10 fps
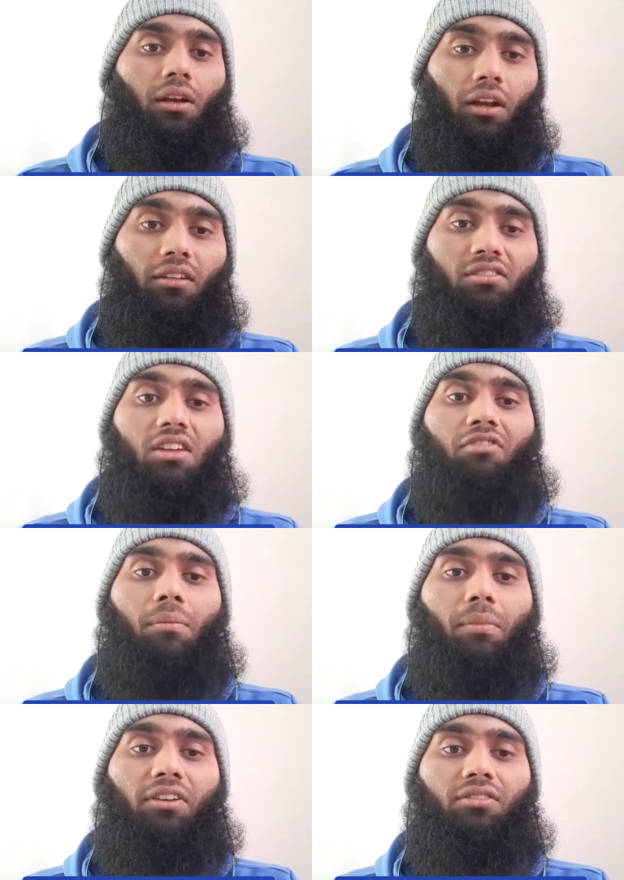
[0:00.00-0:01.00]
Instead, we
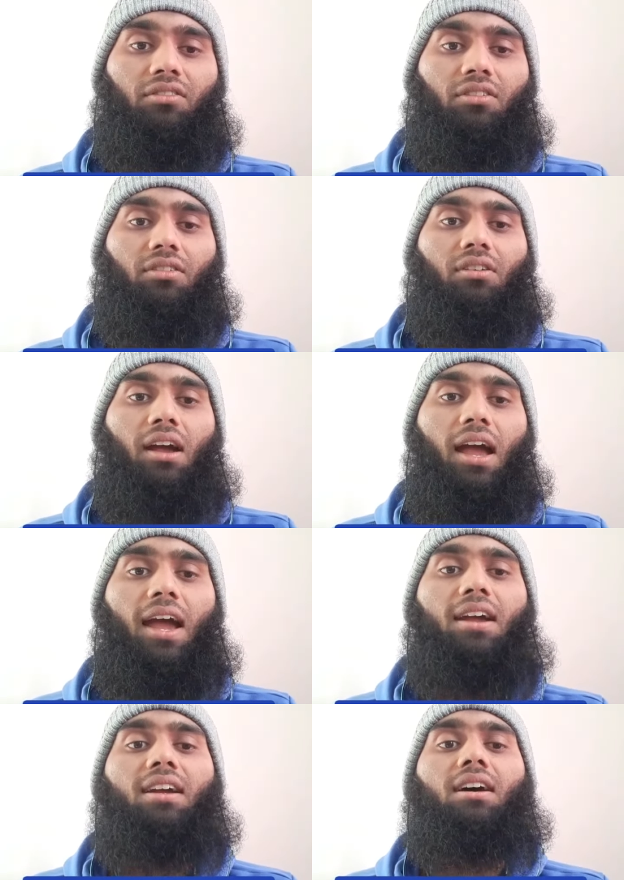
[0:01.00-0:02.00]
must
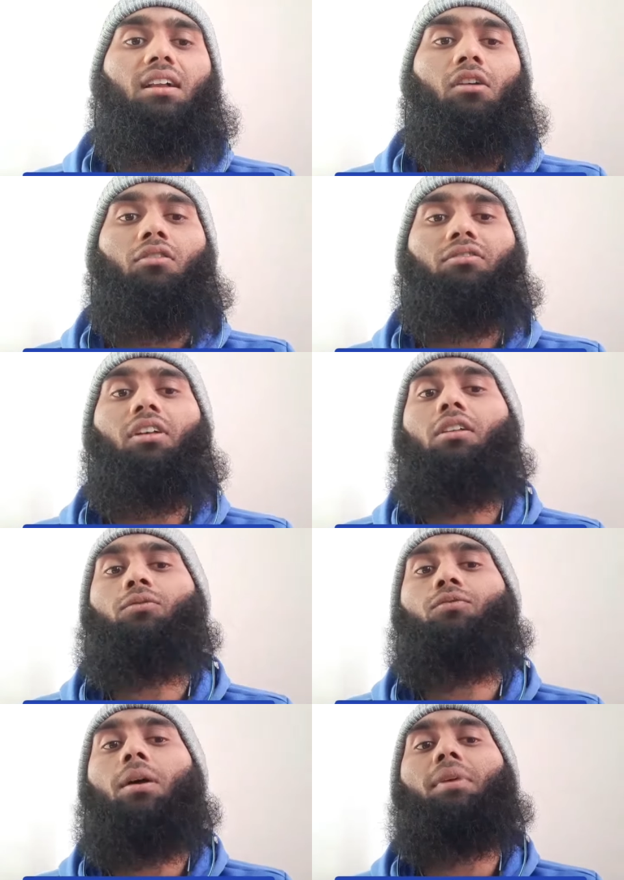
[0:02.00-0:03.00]
anchor ourselves
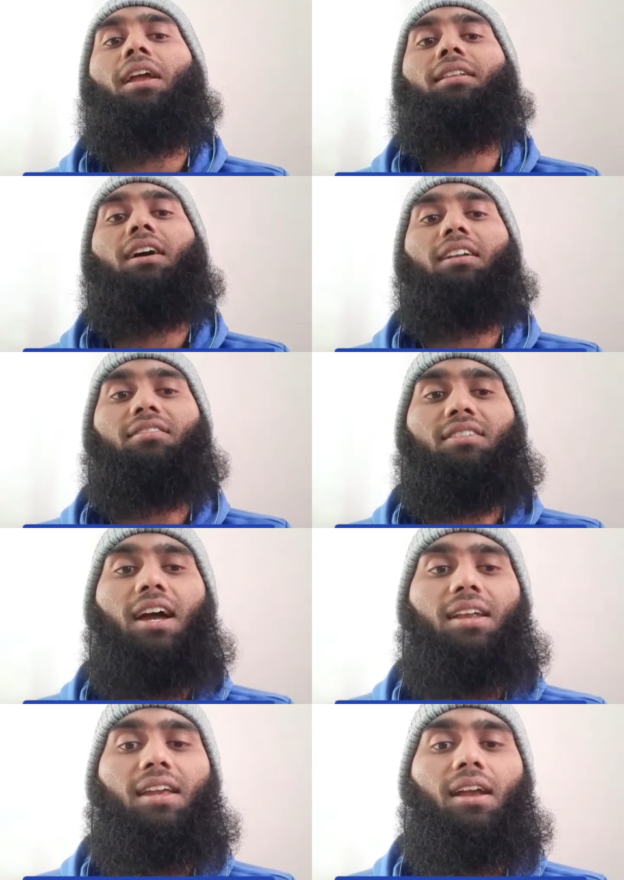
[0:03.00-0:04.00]
firmly in the
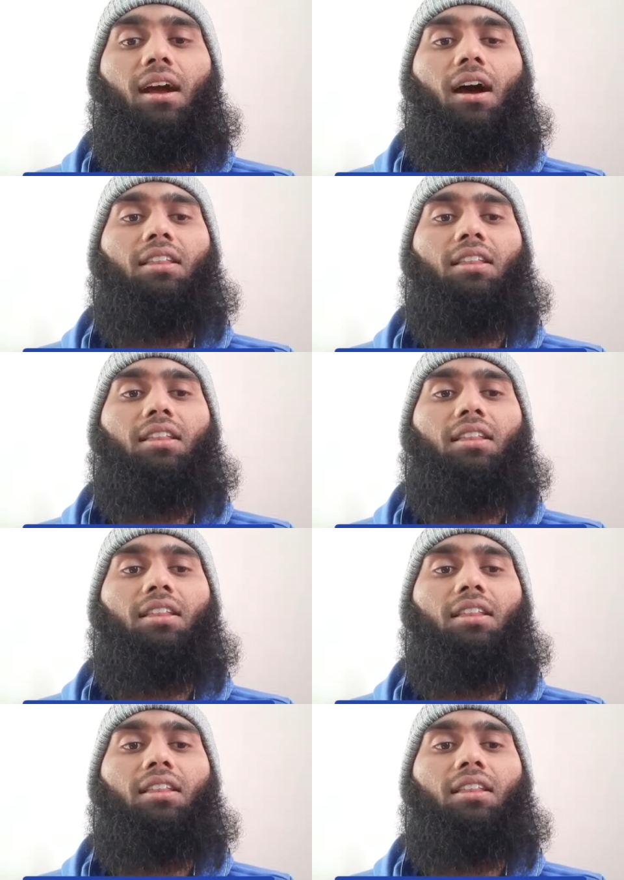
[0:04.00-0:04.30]
understanding